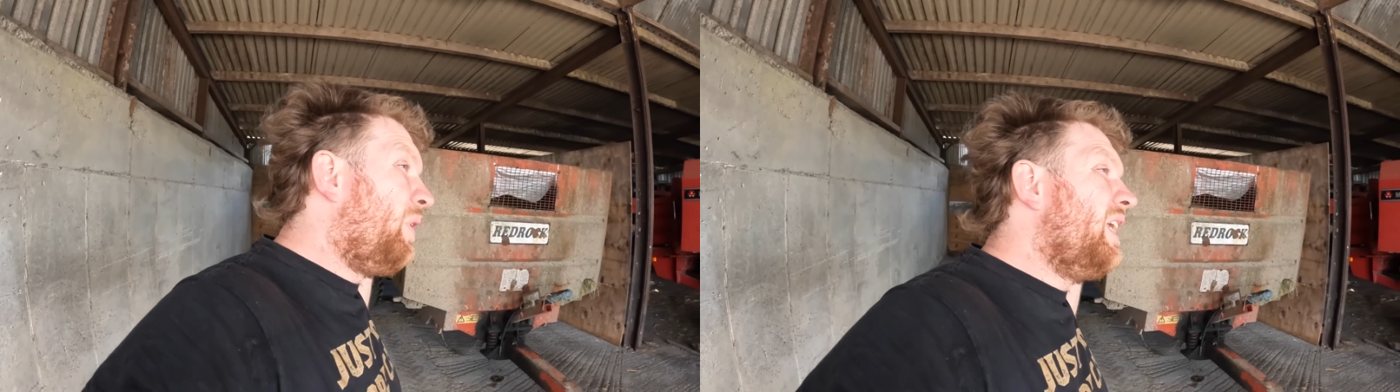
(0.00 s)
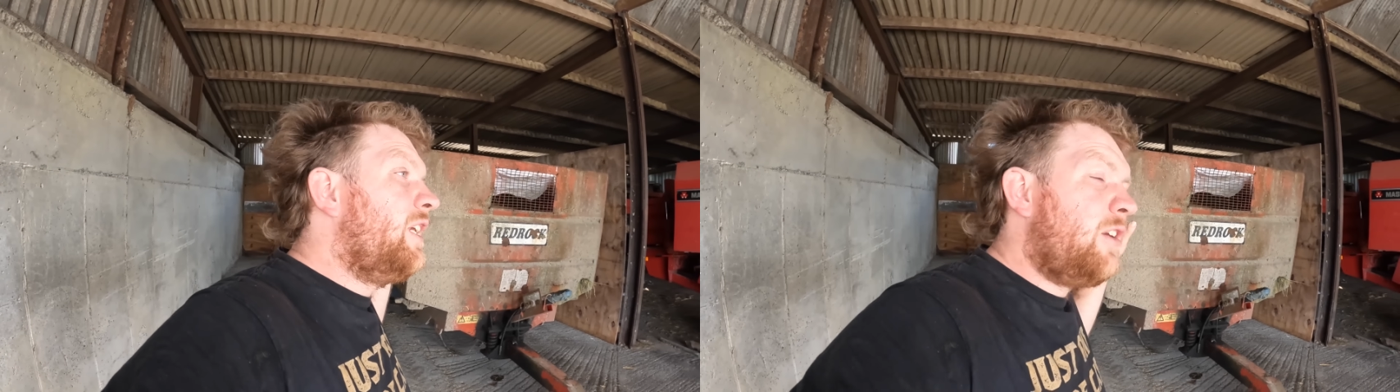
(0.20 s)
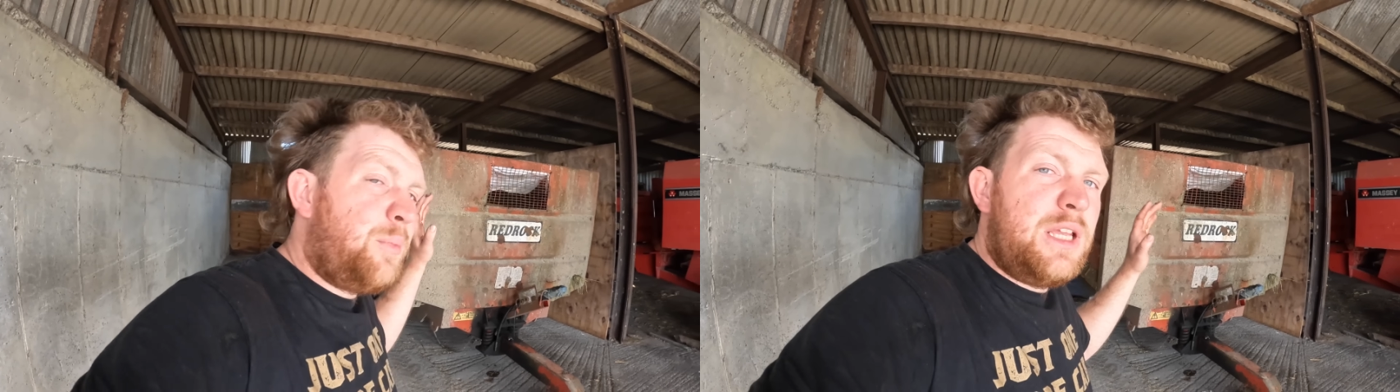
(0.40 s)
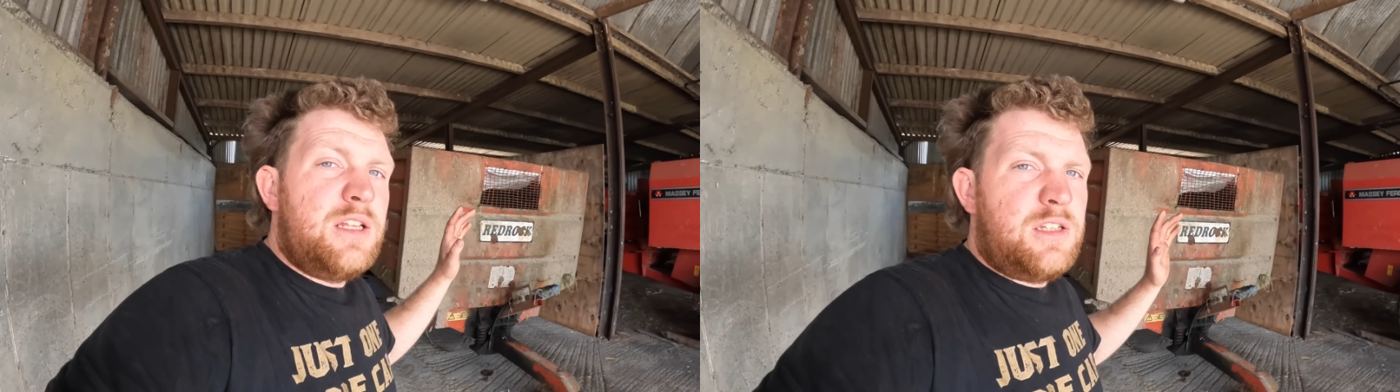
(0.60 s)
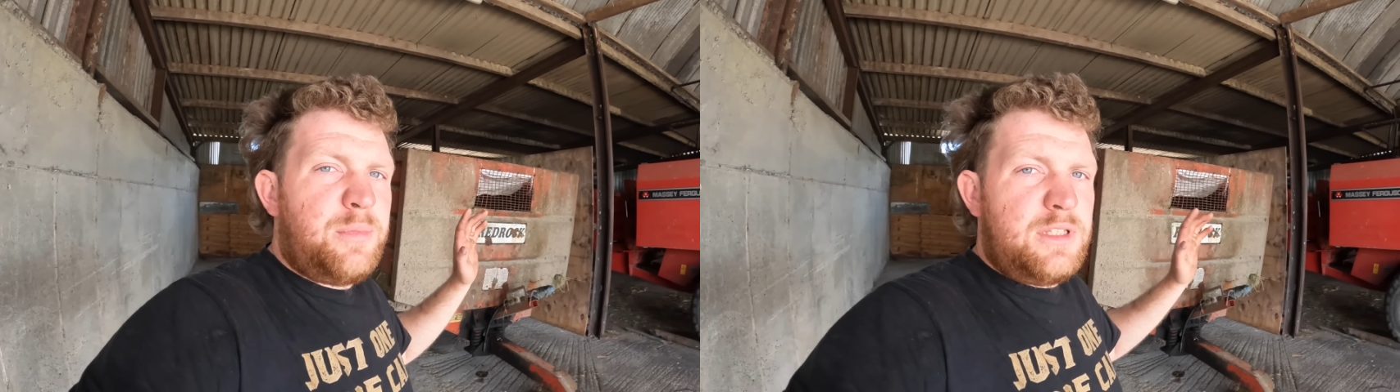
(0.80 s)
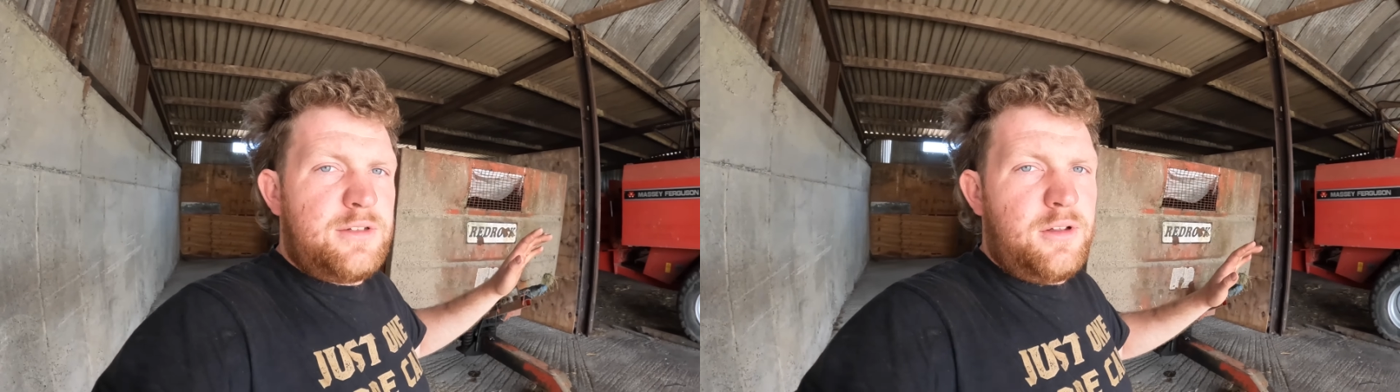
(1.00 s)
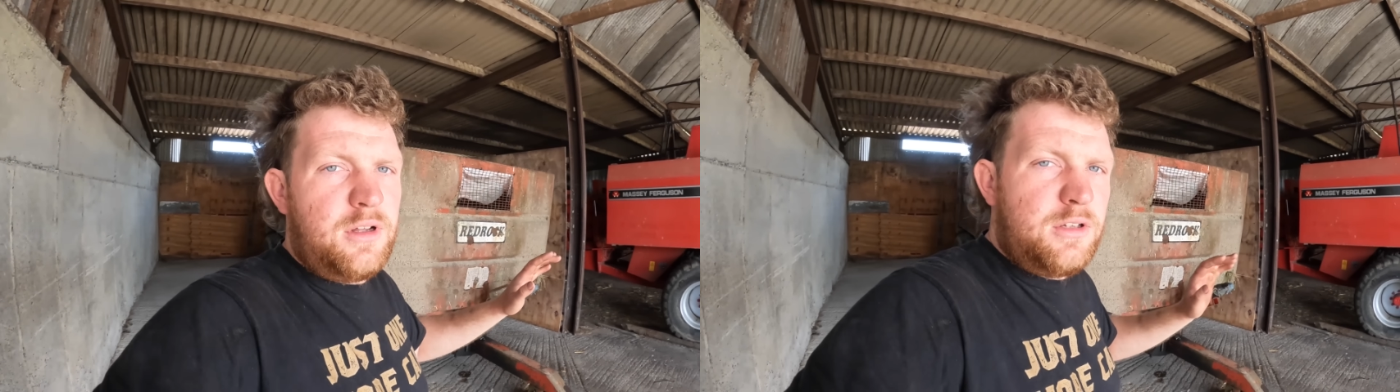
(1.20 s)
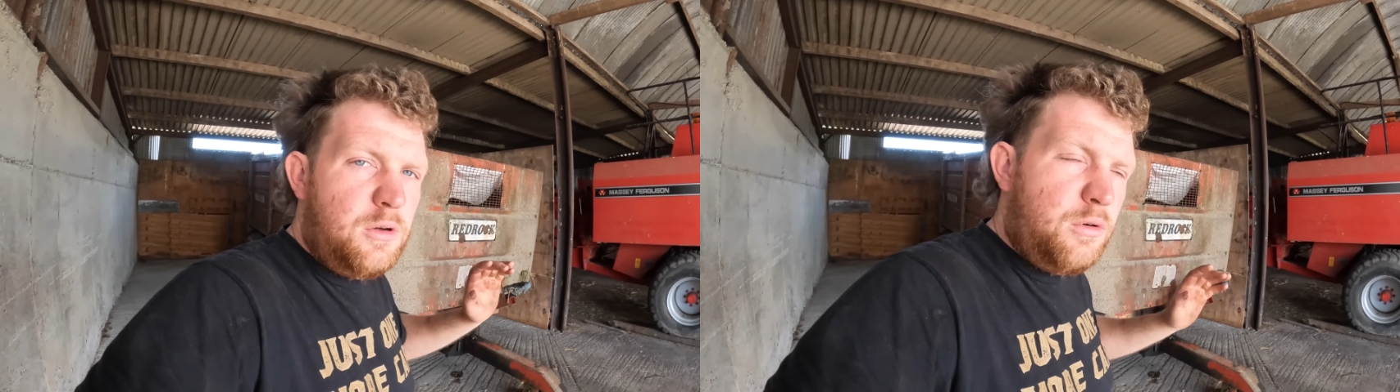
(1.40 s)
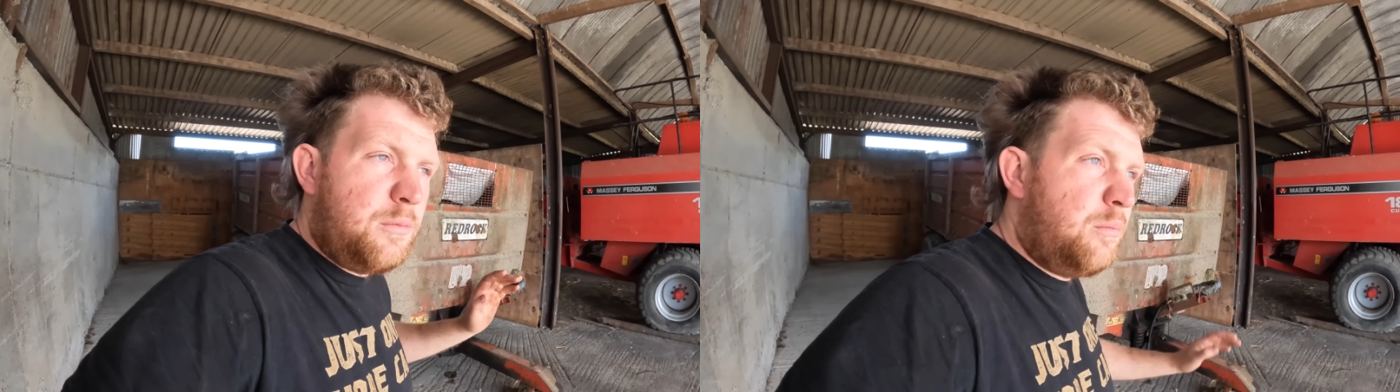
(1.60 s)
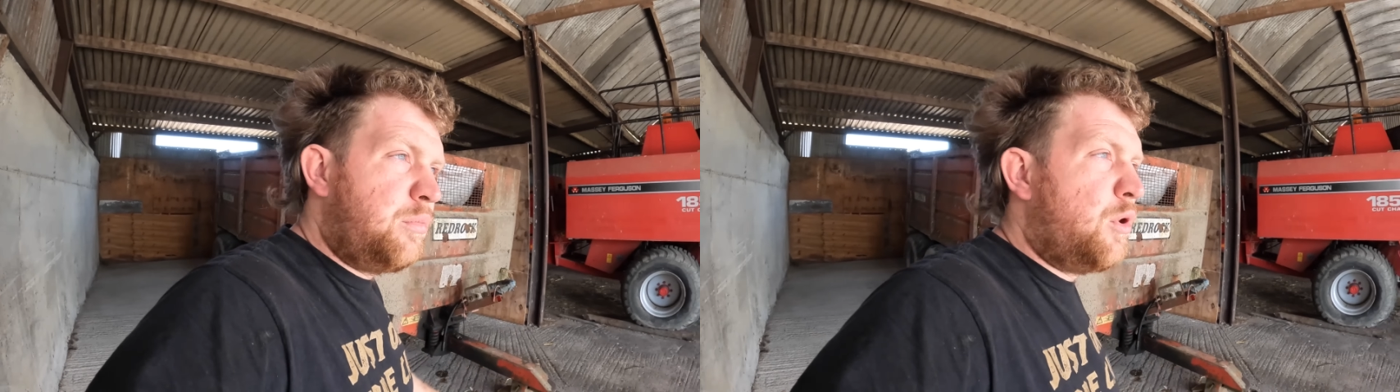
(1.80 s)
beet, and the beet is a bit slow, low
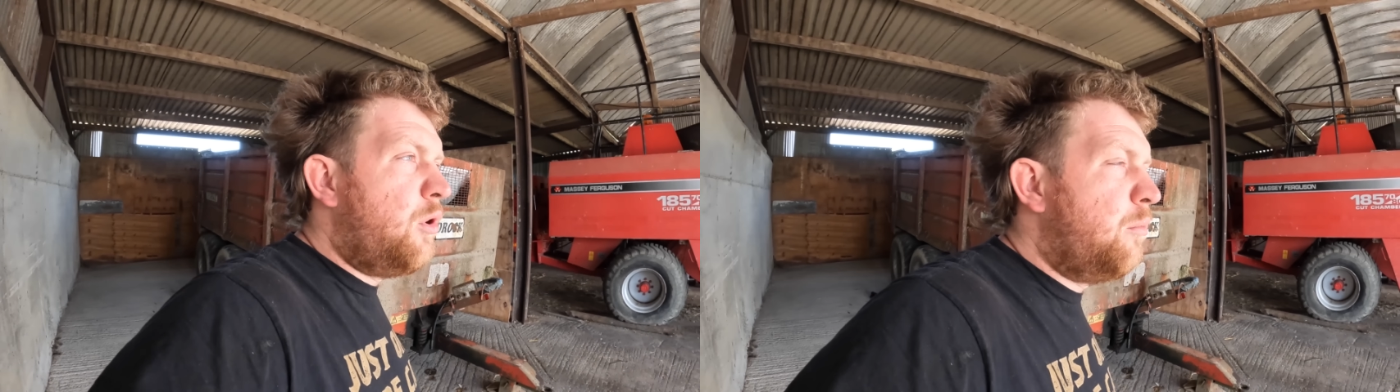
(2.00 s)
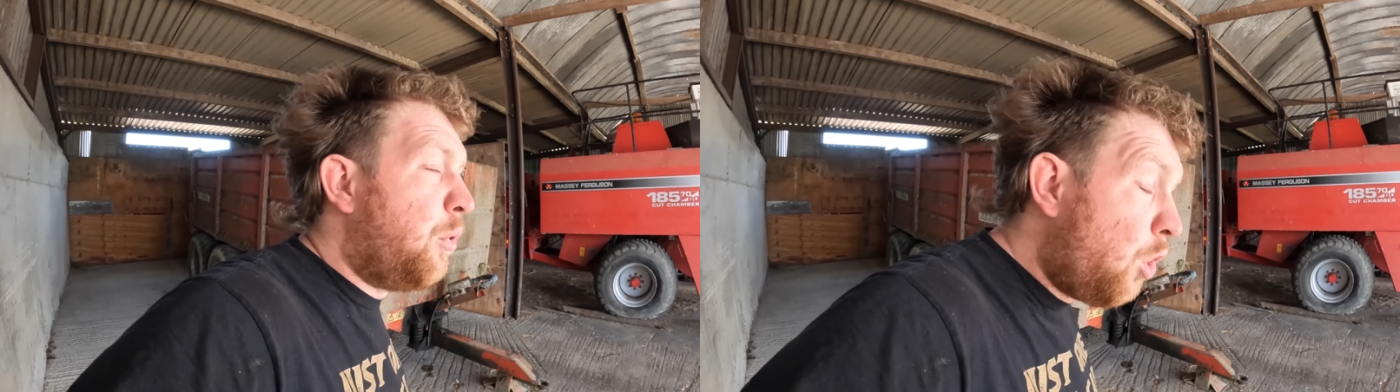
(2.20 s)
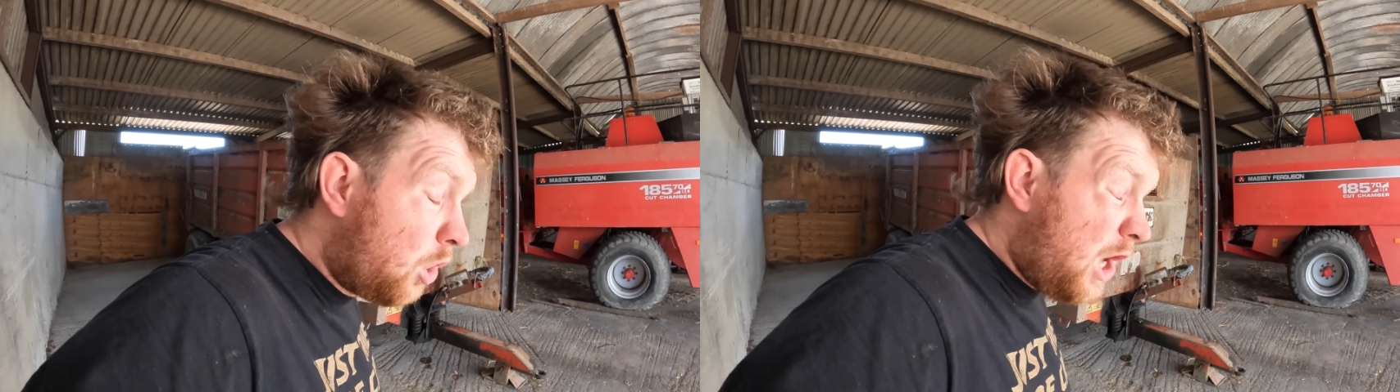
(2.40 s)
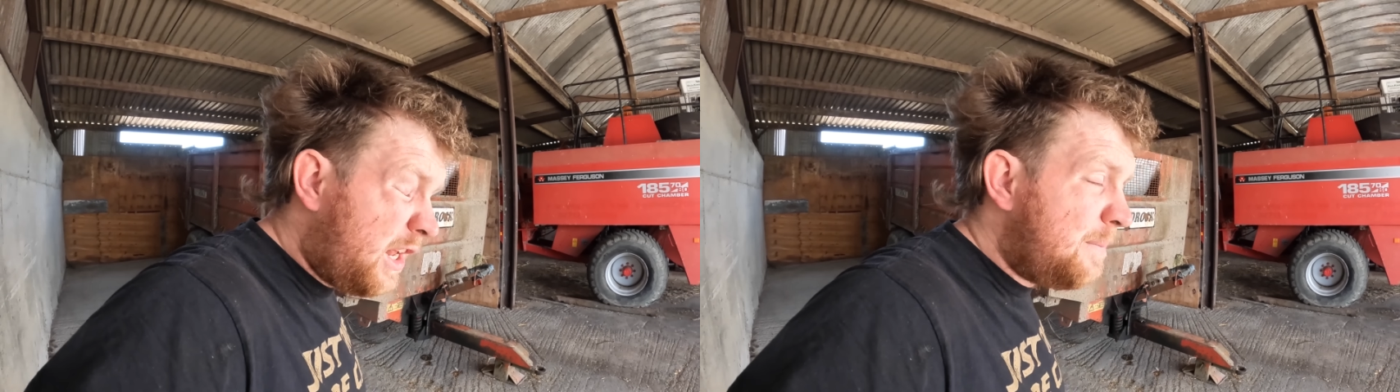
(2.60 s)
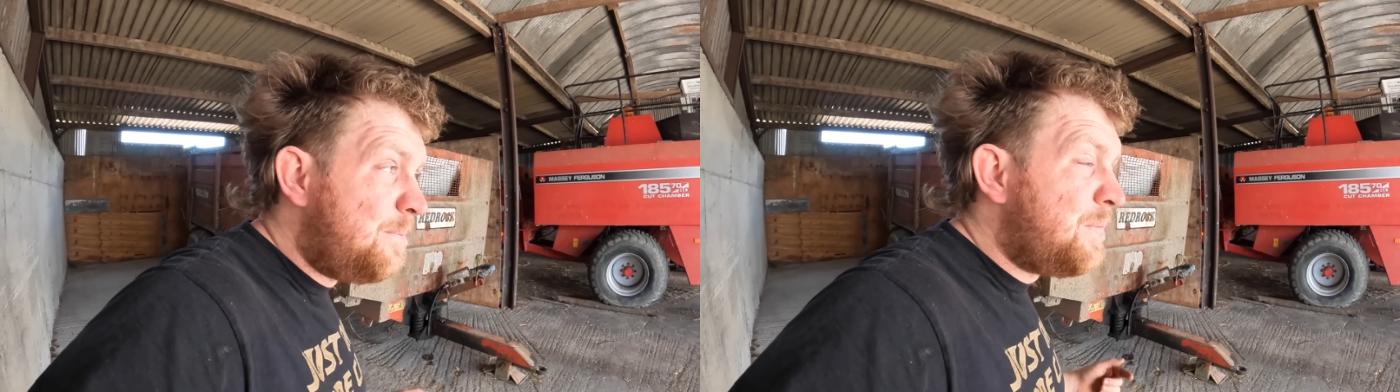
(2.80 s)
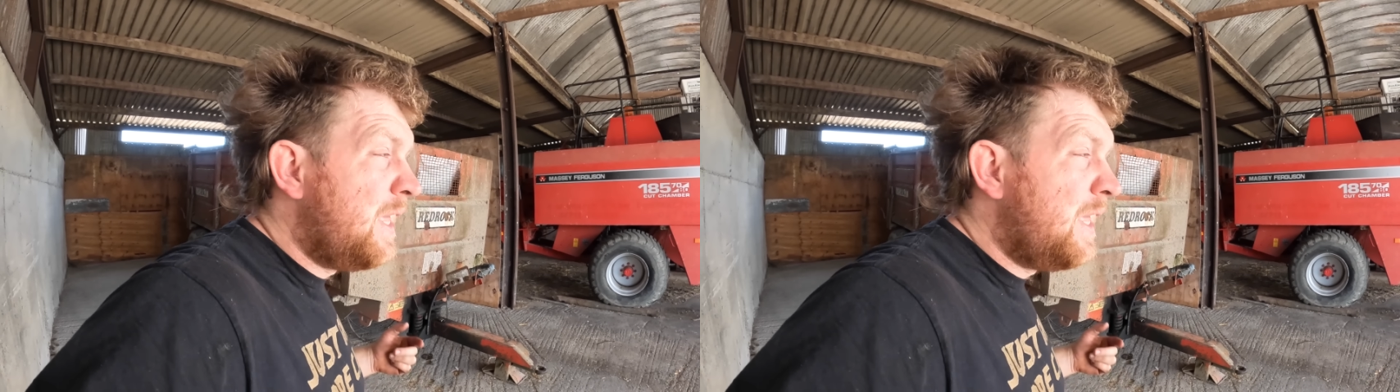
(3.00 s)
on boron.